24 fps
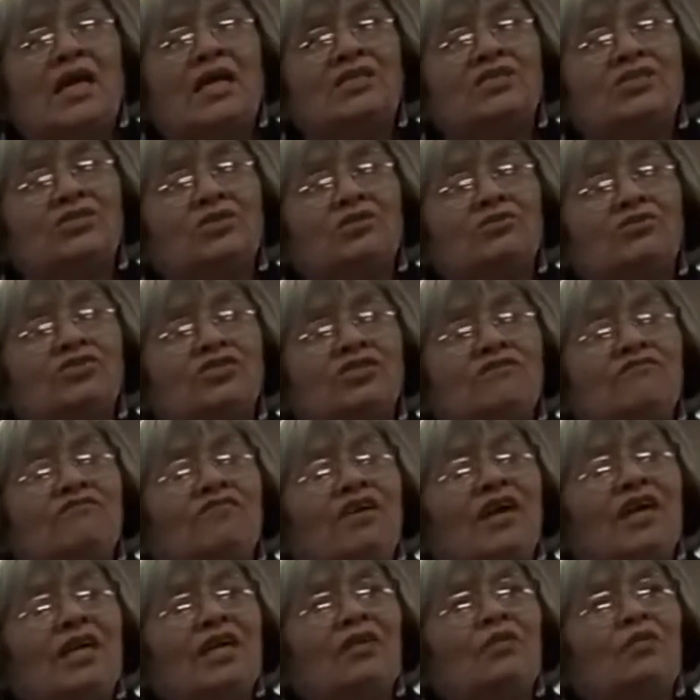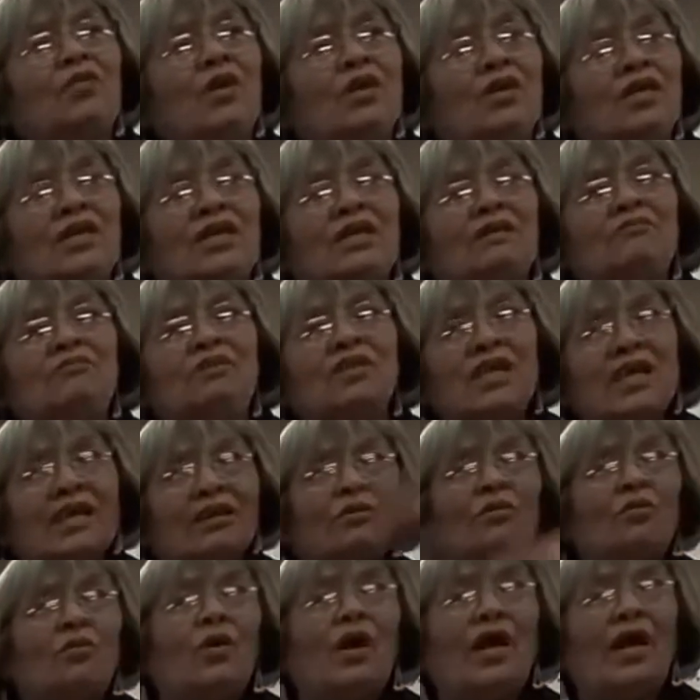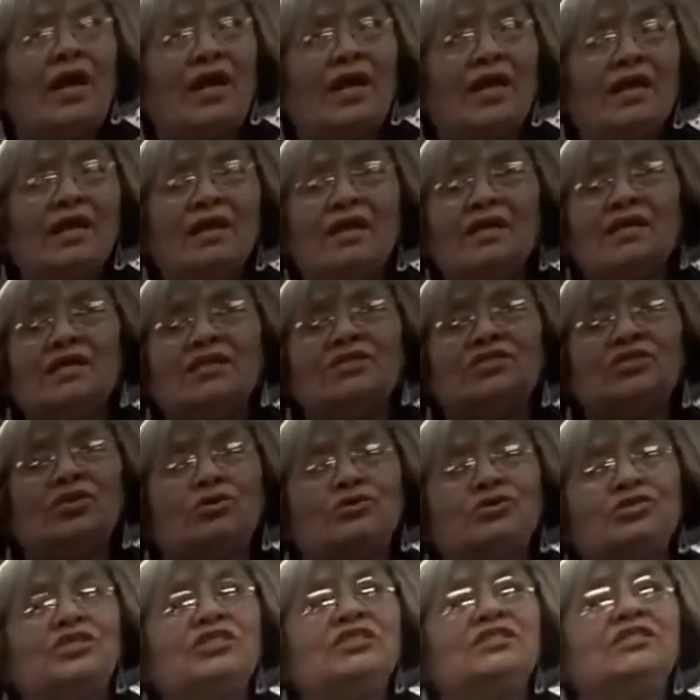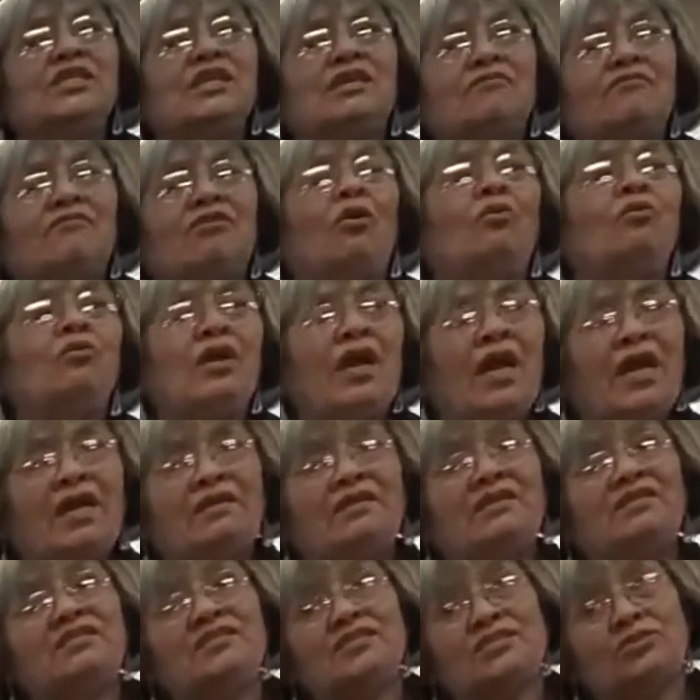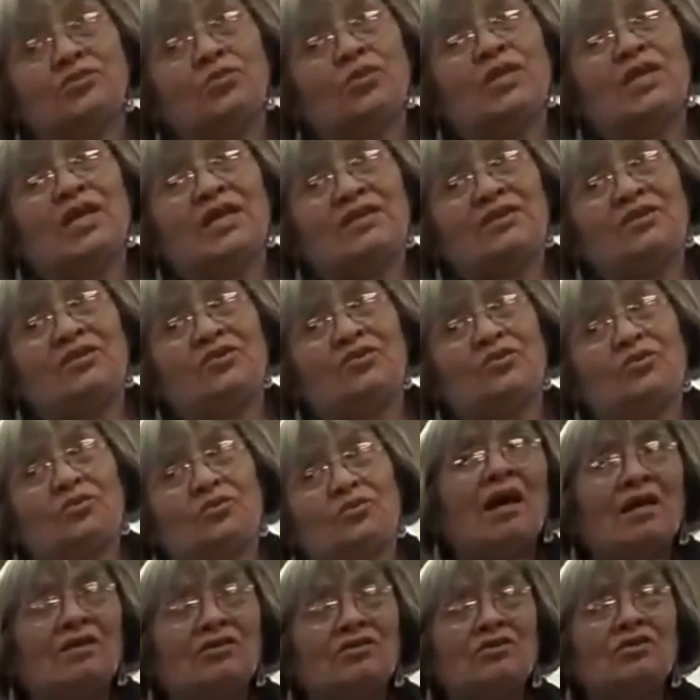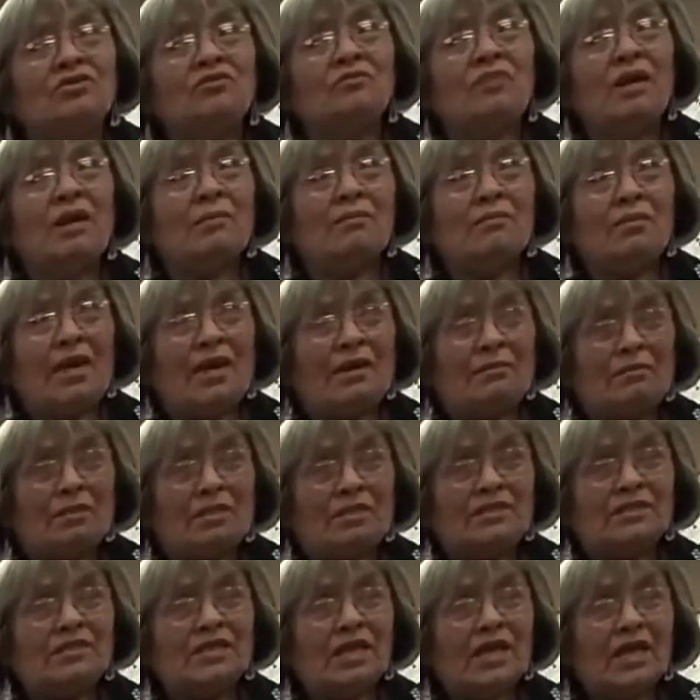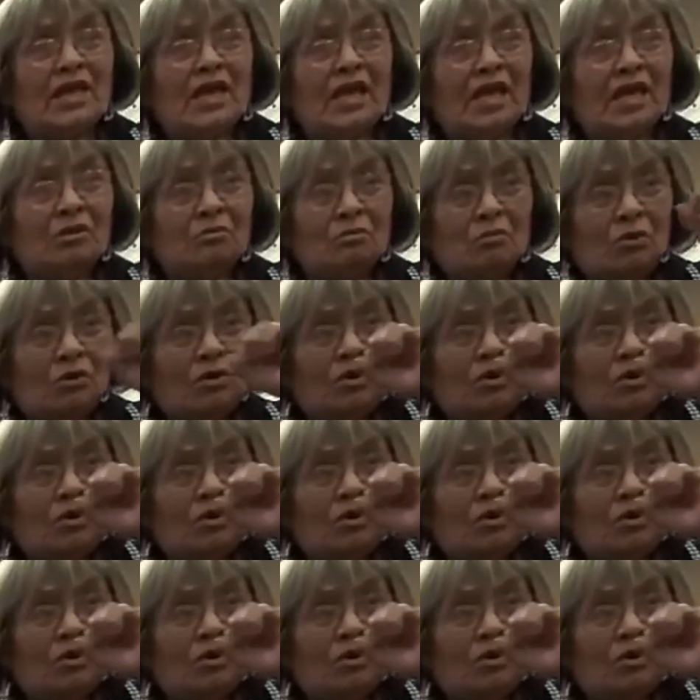And so she finally wanted him to get away. So she said, okay, this is what I do. I took my babies and